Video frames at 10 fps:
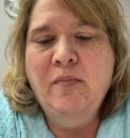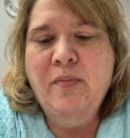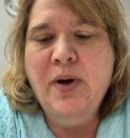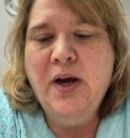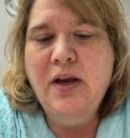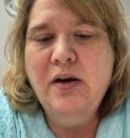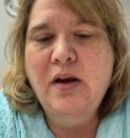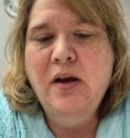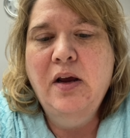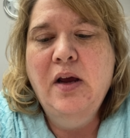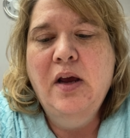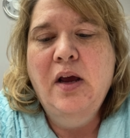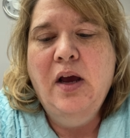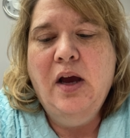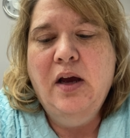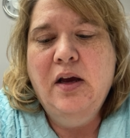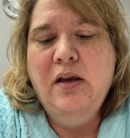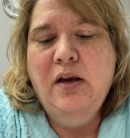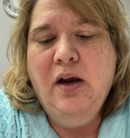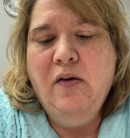But
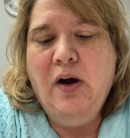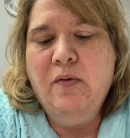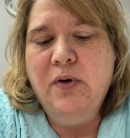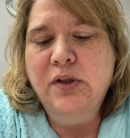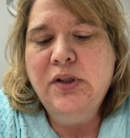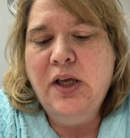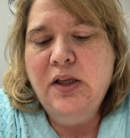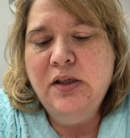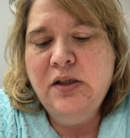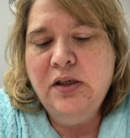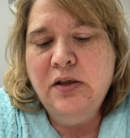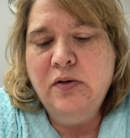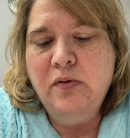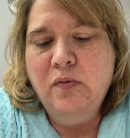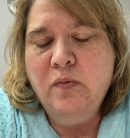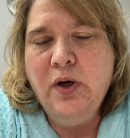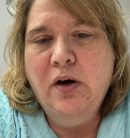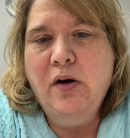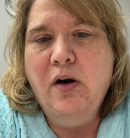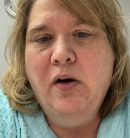I will say this too. We
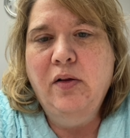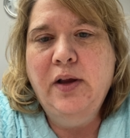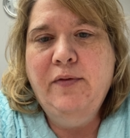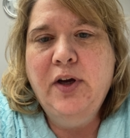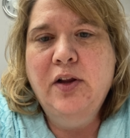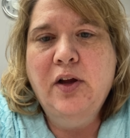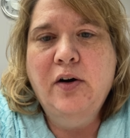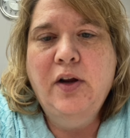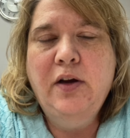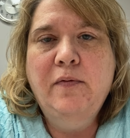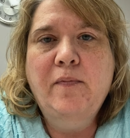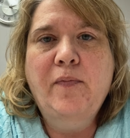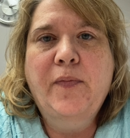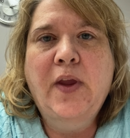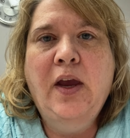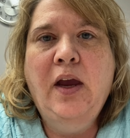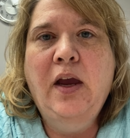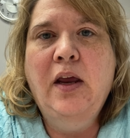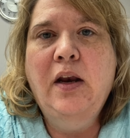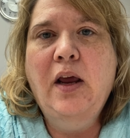are all living and learning,
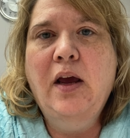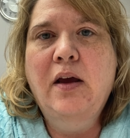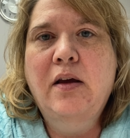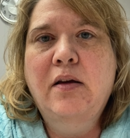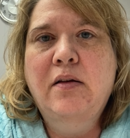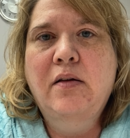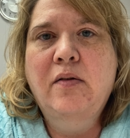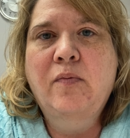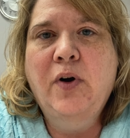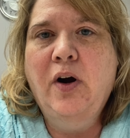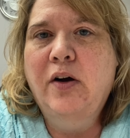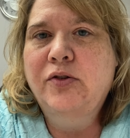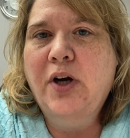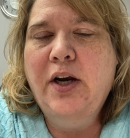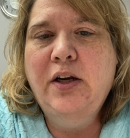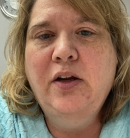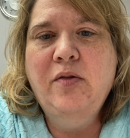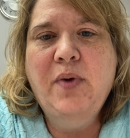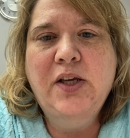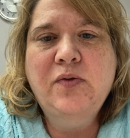and we're all trying to do the
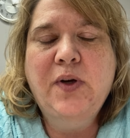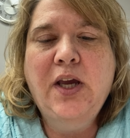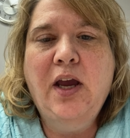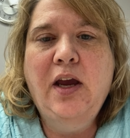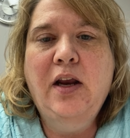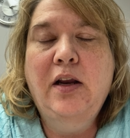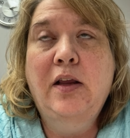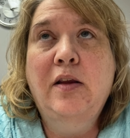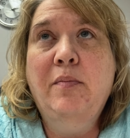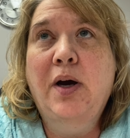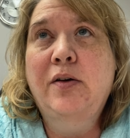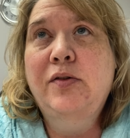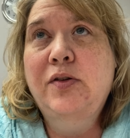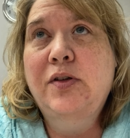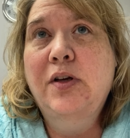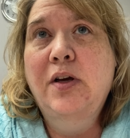best we can in the most